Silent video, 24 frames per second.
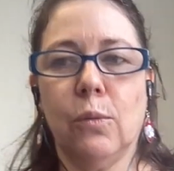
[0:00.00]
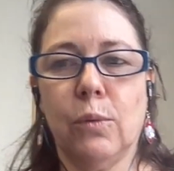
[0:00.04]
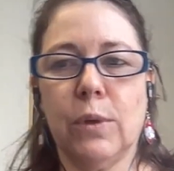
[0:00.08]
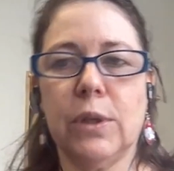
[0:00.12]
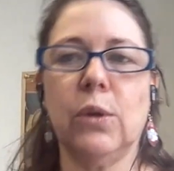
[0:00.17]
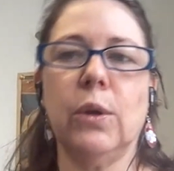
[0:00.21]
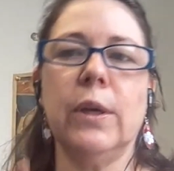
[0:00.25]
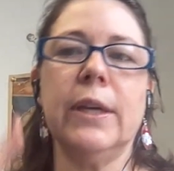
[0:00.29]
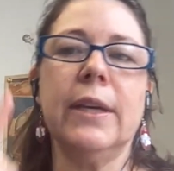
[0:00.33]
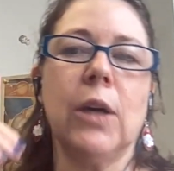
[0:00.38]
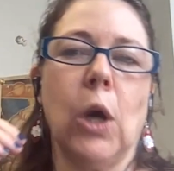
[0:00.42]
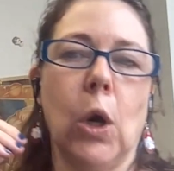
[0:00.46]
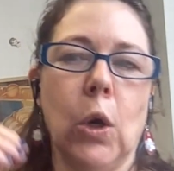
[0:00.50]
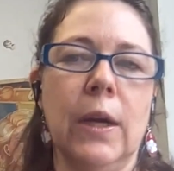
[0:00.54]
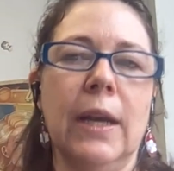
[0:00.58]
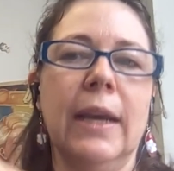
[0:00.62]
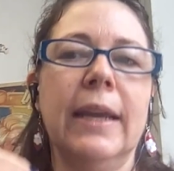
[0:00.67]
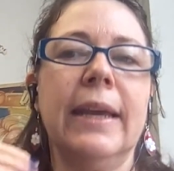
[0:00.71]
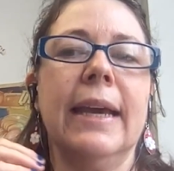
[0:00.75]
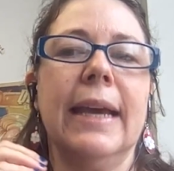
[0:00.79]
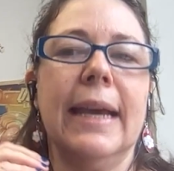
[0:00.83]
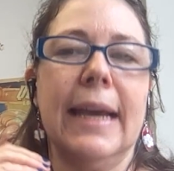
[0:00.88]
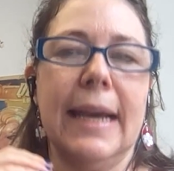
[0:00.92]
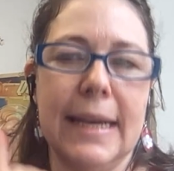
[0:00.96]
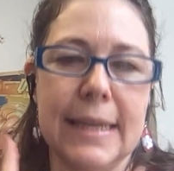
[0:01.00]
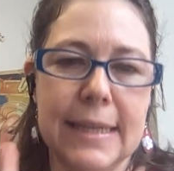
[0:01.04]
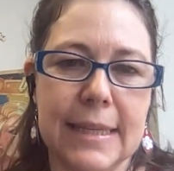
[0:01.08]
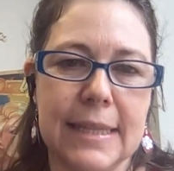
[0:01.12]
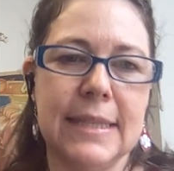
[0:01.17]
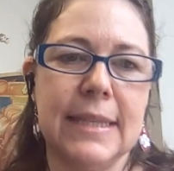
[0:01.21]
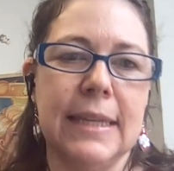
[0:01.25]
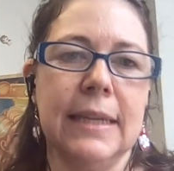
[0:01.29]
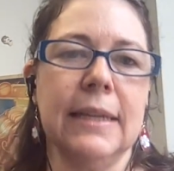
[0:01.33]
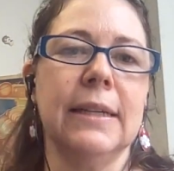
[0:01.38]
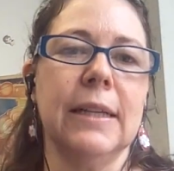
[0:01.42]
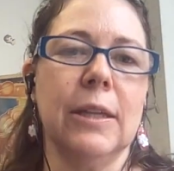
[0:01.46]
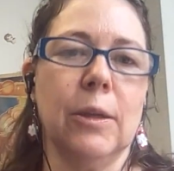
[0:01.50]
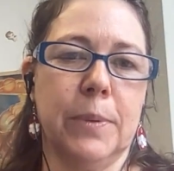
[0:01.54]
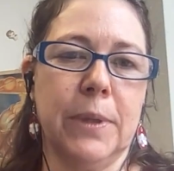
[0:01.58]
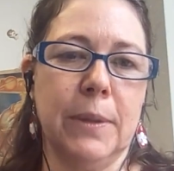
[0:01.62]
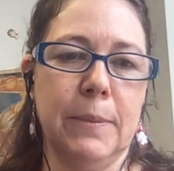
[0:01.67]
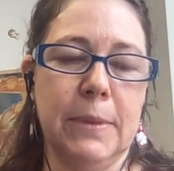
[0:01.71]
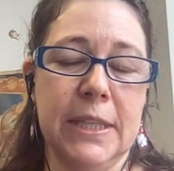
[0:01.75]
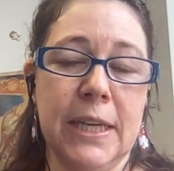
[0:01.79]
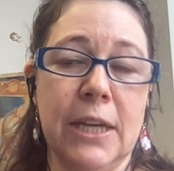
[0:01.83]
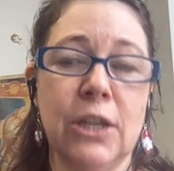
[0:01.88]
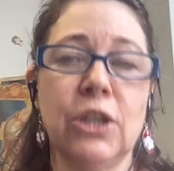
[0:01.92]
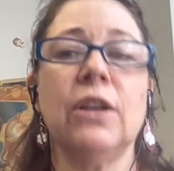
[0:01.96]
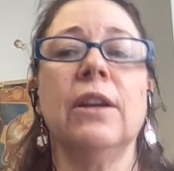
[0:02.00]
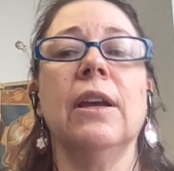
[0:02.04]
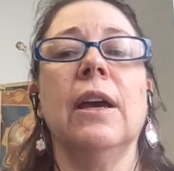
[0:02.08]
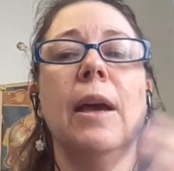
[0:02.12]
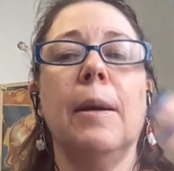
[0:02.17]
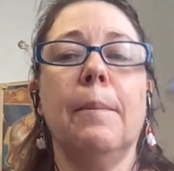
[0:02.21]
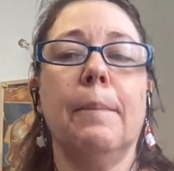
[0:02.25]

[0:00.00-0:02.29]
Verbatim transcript: we're doing only a single optimization,